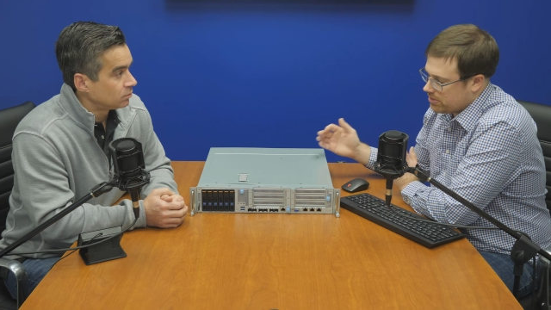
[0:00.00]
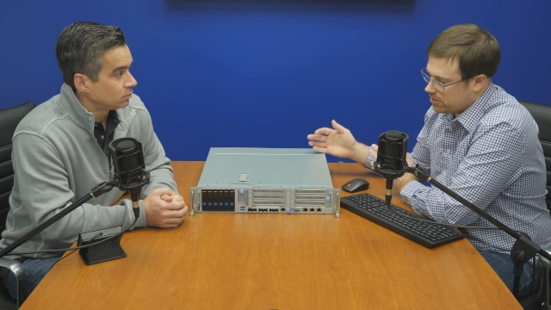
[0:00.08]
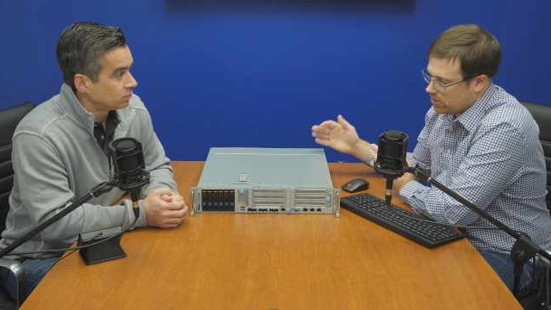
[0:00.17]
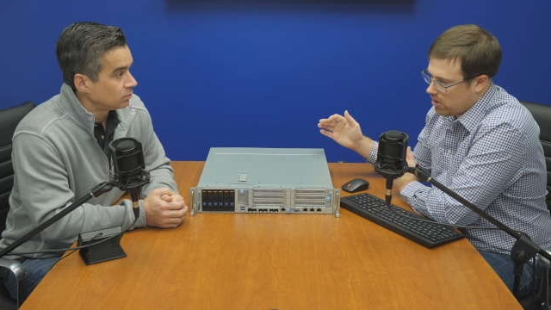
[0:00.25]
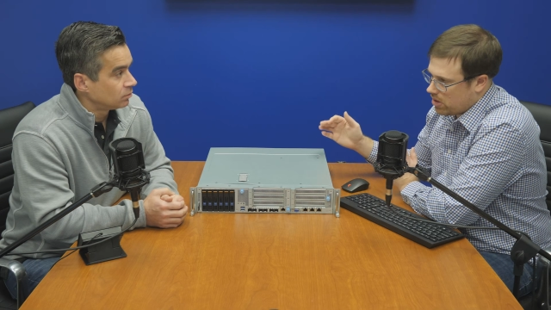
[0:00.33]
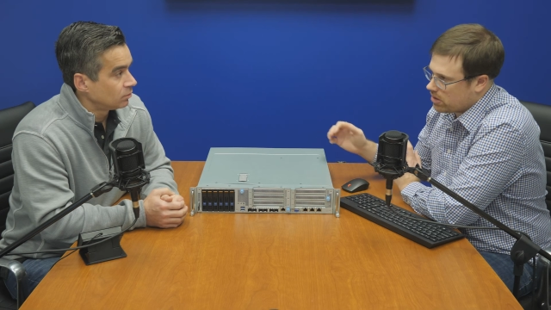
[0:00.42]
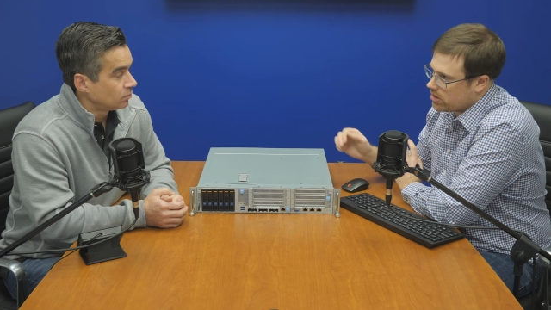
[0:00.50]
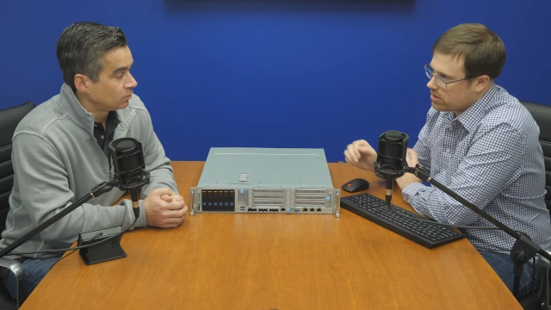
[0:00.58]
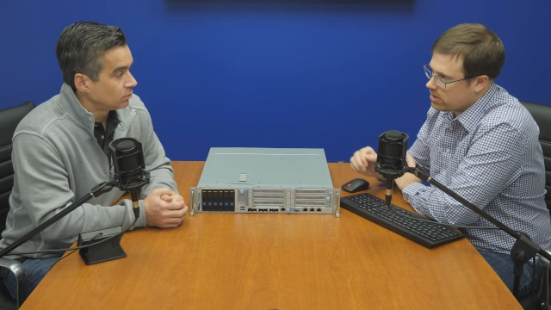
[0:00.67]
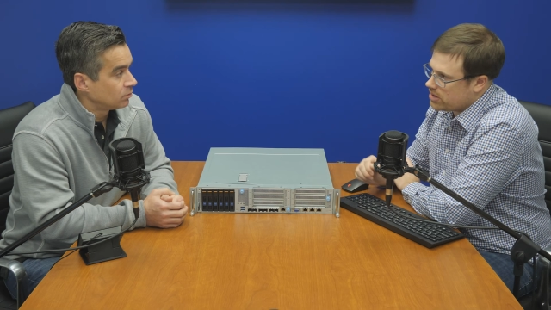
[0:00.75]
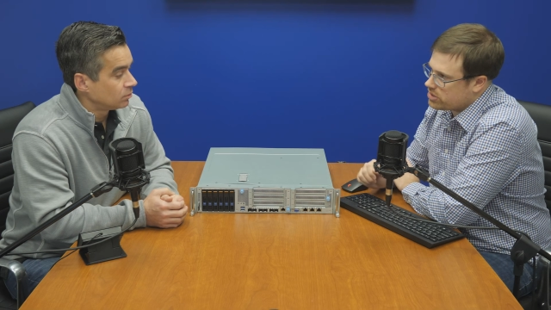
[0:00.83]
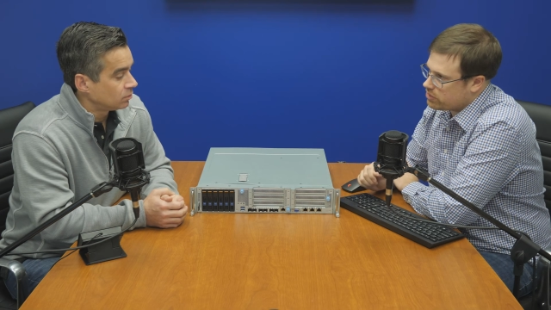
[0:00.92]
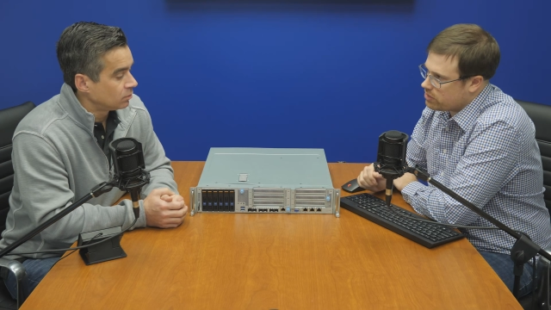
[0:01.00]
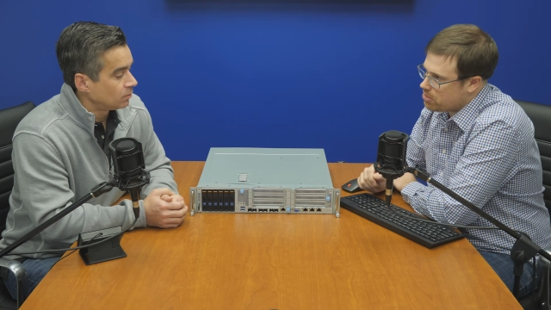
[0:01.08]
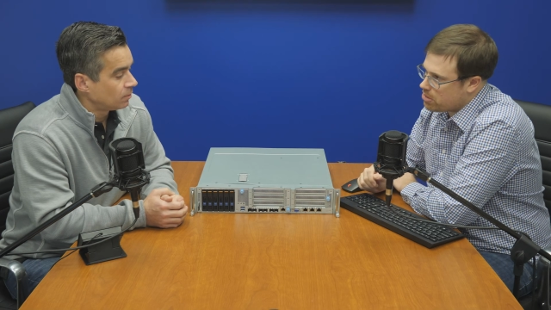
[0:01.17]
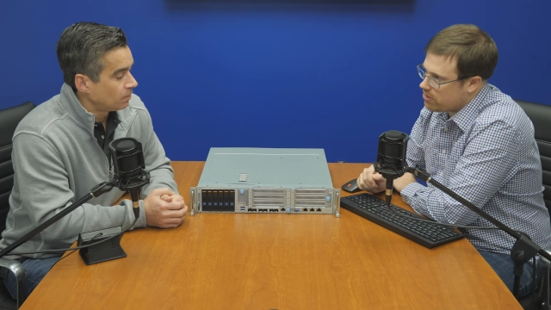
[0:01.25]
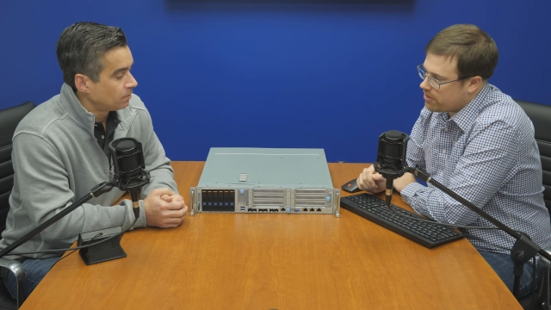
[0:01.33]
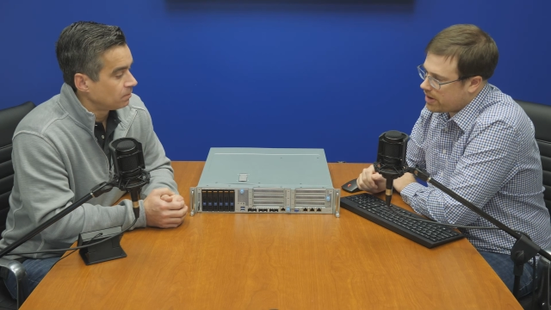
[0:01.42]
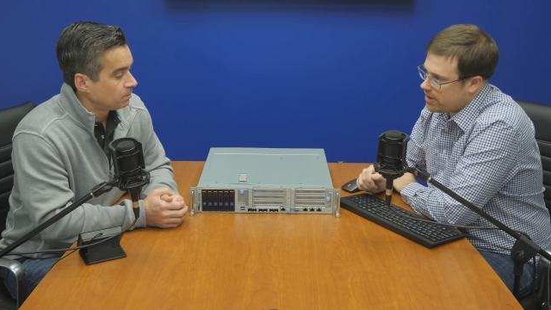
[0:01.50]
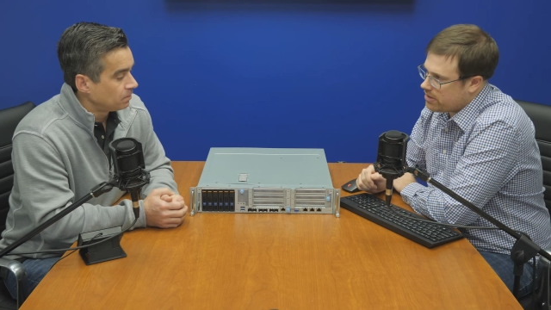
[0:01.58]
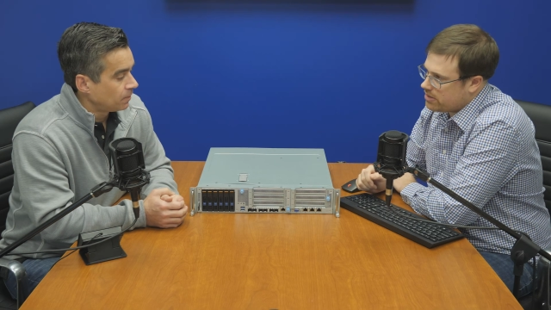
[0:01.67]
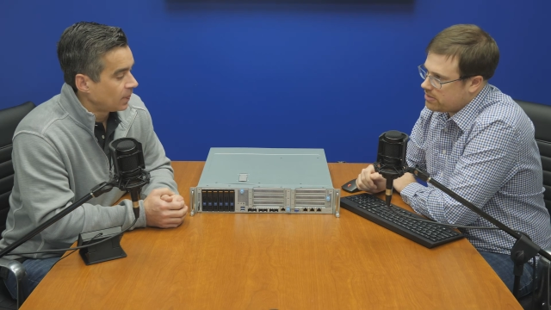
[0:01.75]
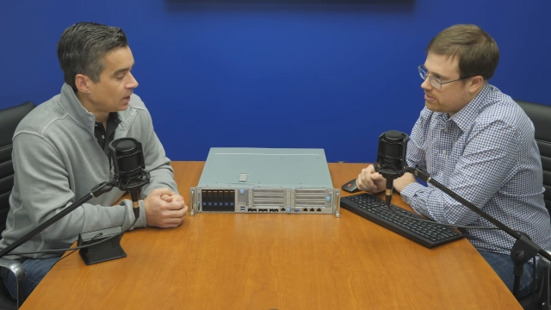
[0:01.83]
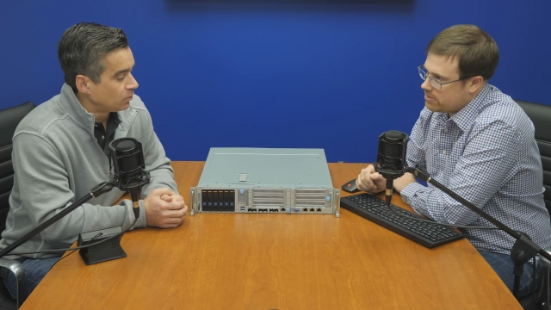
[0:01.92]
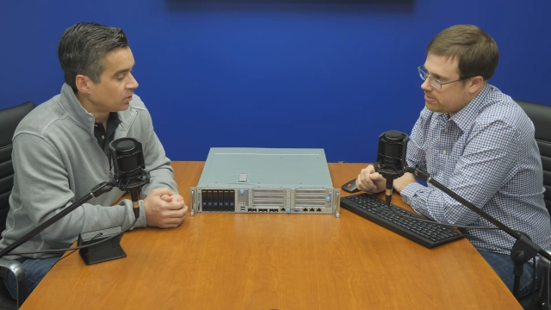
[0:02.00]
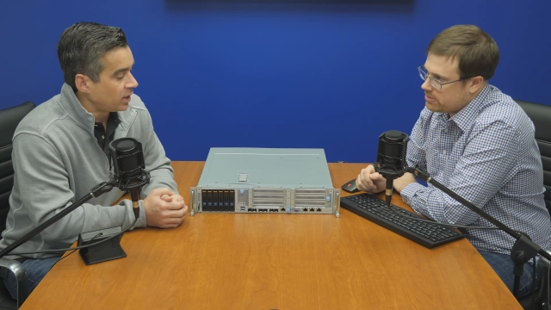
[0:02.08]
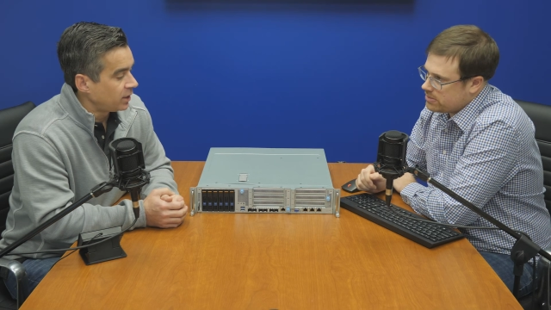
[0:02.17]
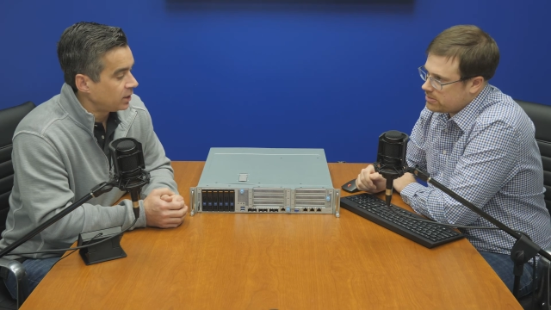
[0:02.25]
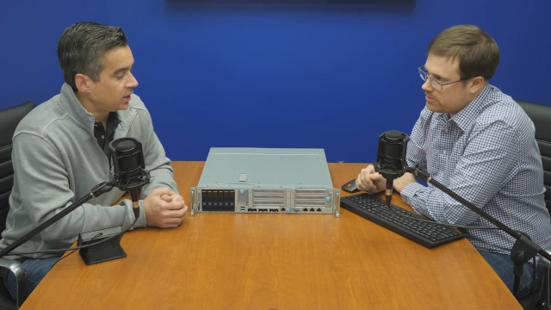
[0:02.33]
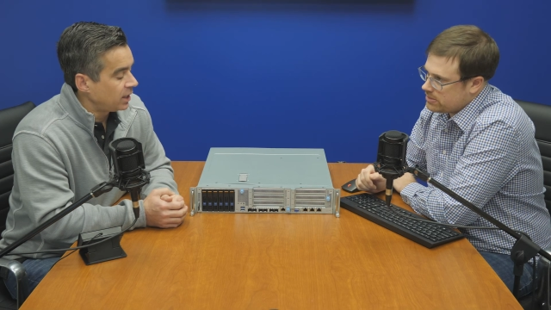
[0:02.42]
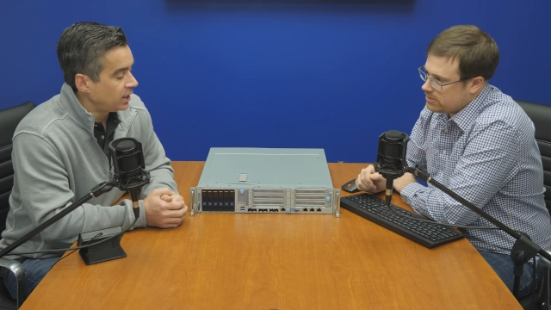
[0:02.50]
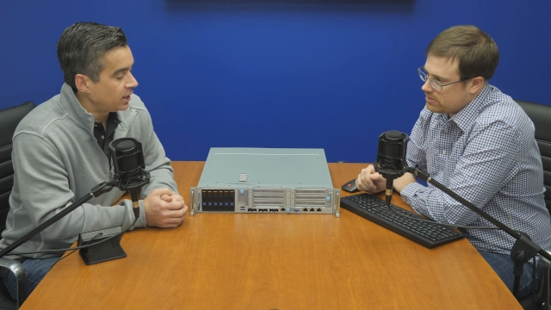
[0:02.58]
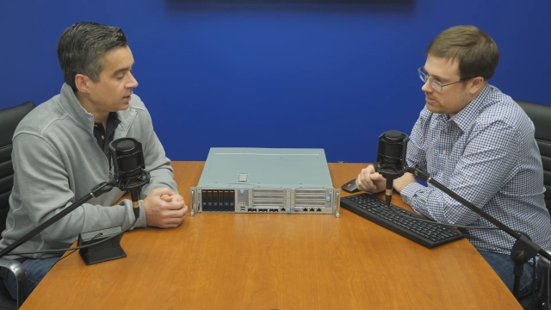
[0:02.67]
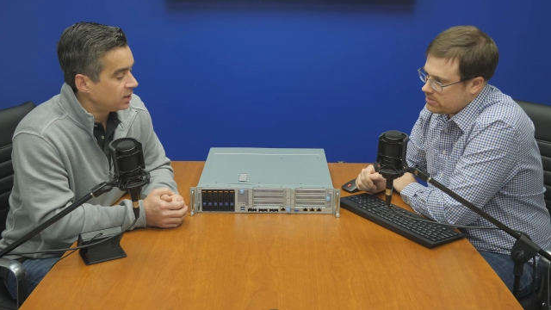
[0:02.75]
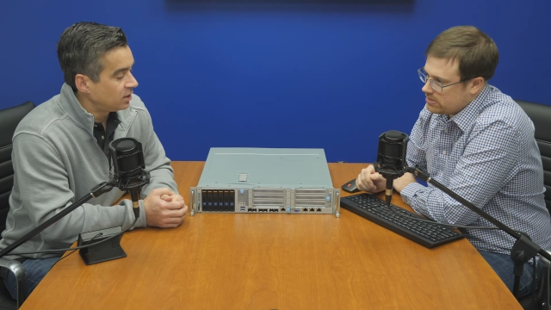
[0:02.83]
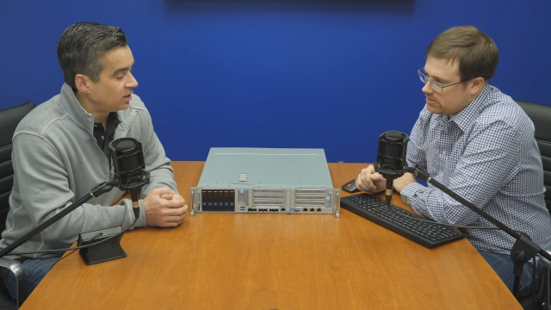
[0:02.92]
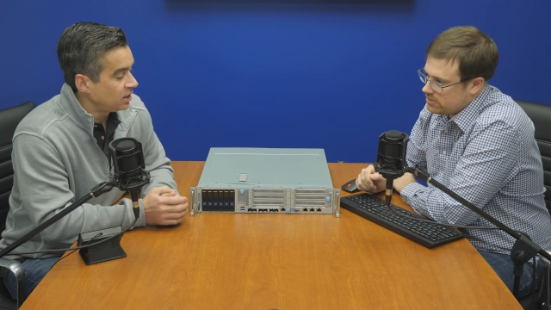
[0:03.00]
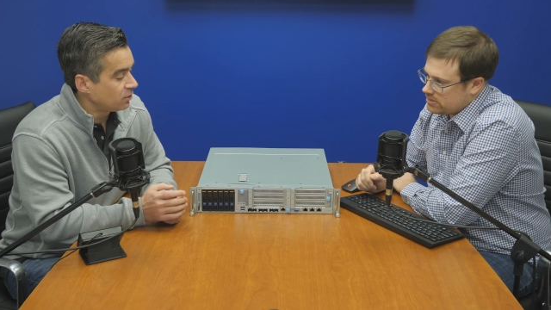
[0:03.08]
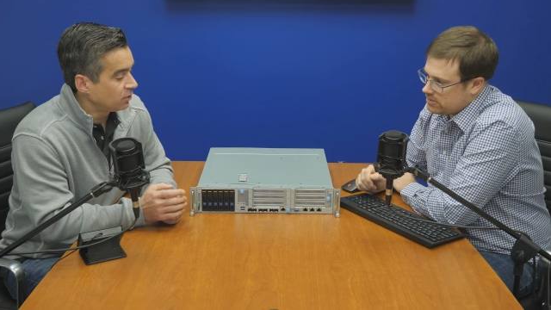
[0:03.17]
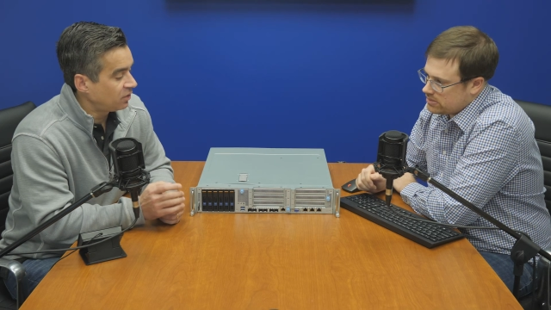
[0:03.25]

Speaker 1: longer uh, server profile.
Speaker 2: Right. And the other